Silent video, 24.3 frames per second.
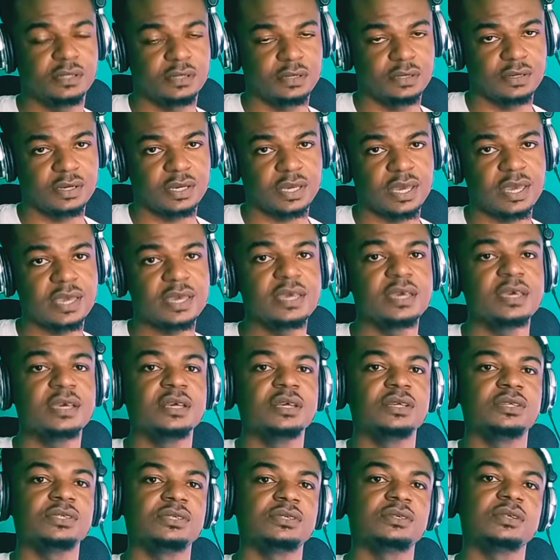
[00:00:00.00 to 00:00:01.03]
Okay,
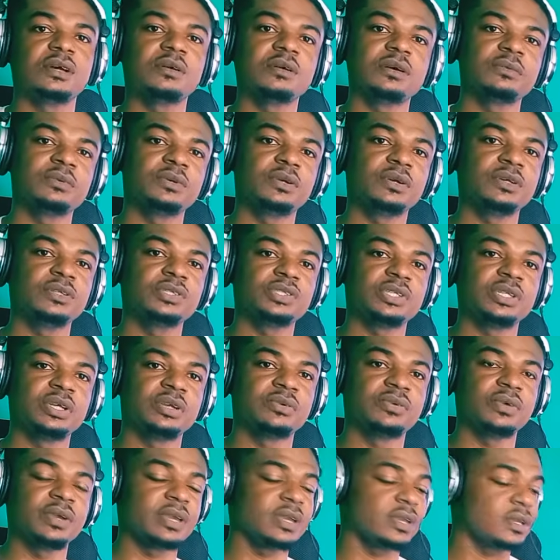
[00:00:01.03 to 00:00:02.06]
so now I'll be going to the
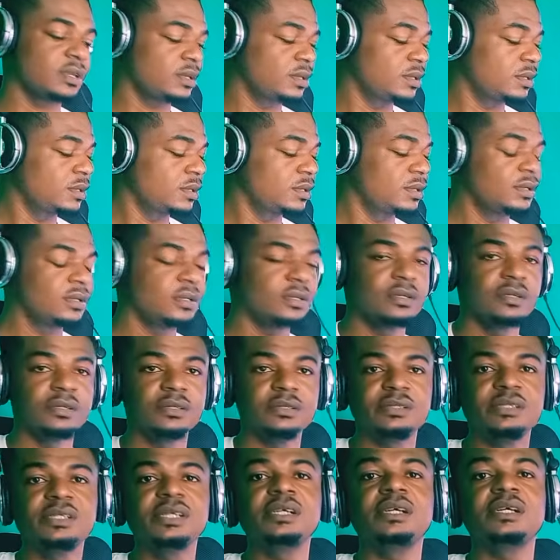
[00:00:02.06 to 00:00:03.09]
re.
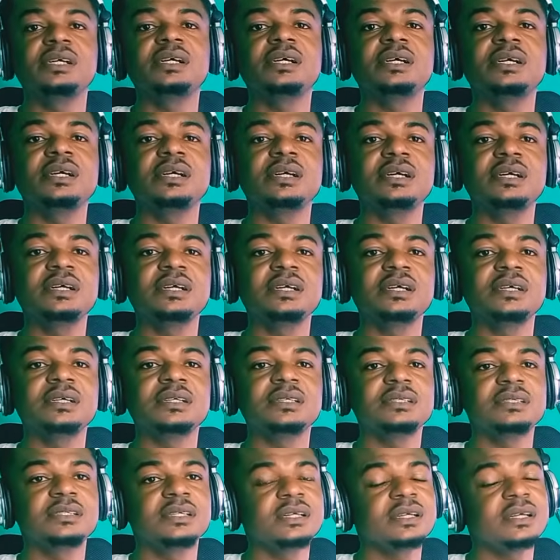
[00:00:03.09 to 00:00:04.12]
Da,
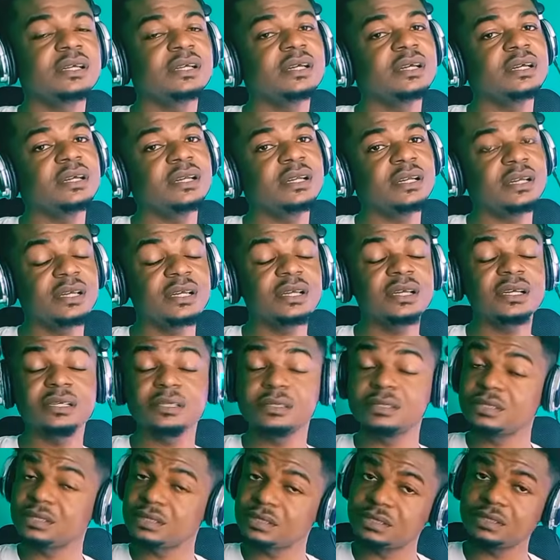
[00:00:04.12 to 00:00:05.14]
da, da,
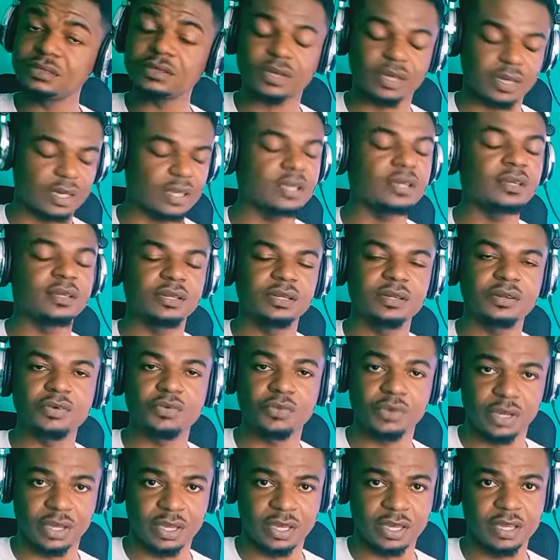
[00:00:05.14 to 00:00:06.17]
da. Okay, the
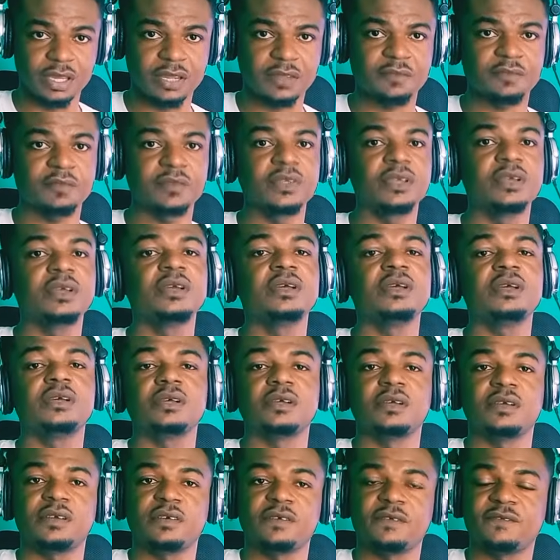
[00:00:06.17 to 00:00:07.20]
re,
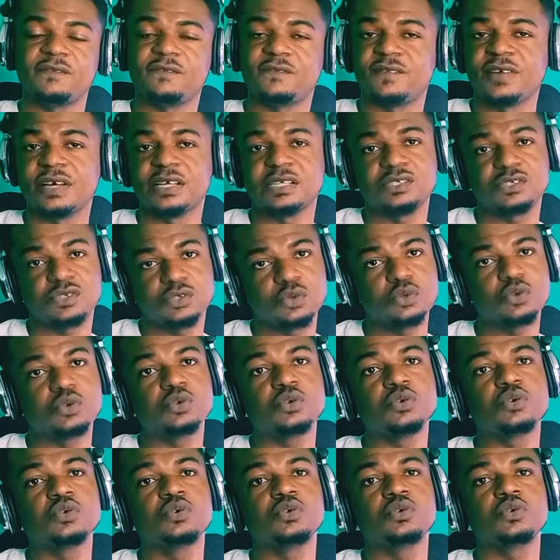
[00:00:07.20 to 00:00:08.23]
fa,
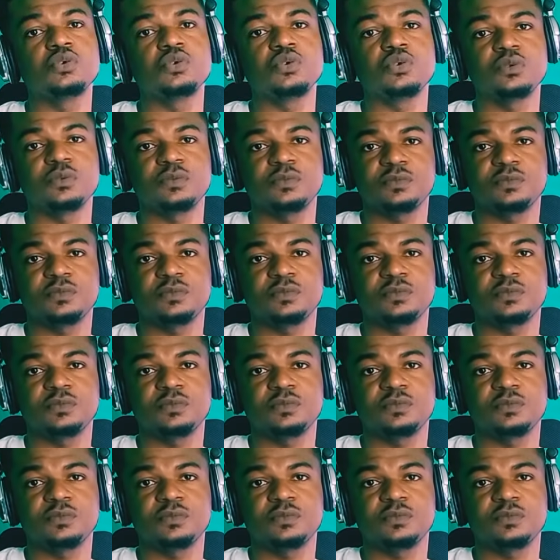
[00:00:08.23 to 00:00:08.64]
so